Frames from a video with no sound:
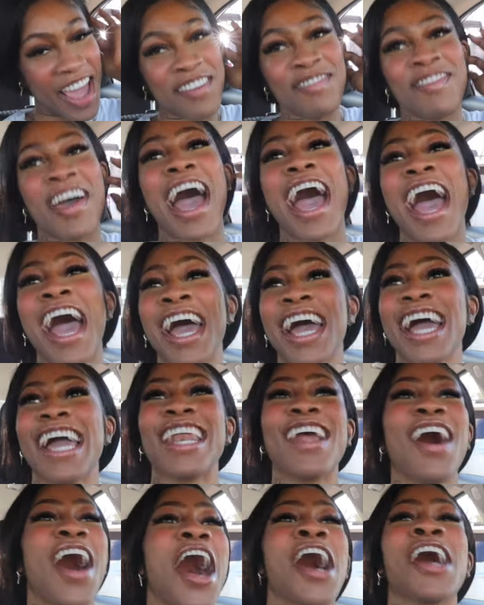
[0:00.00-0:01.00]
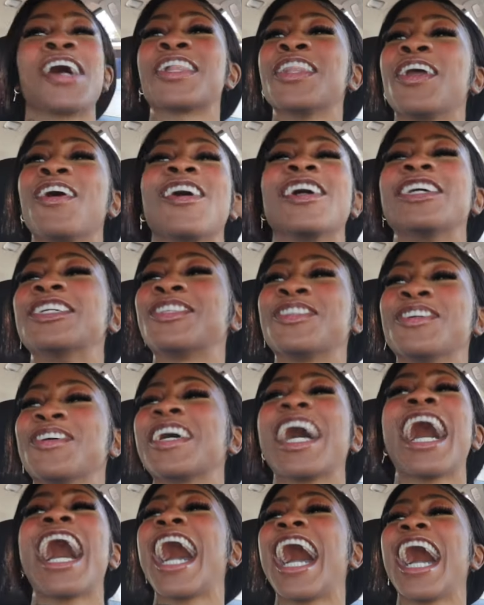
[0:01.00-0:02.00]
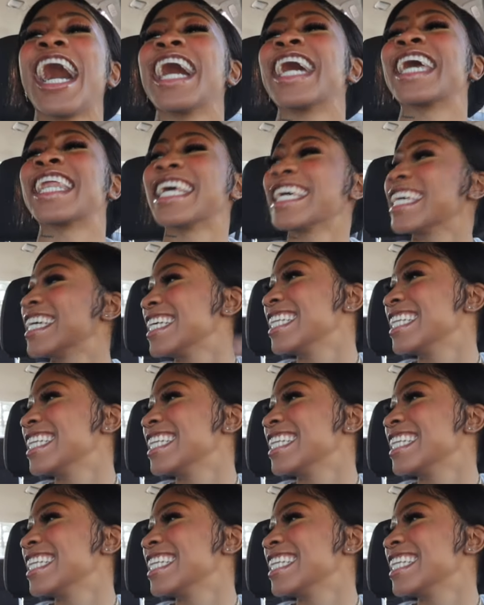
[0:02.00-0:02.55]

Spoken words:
Amen! All glory to God!